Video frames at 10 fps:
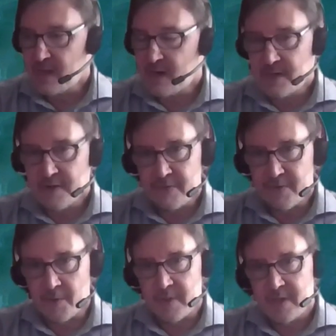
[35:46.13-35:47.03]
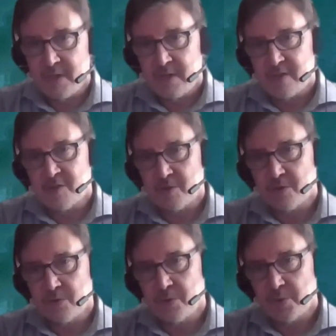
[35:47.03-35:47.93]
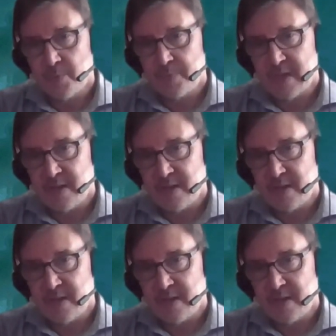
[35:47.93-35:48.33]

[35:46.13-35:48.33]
learn from. So,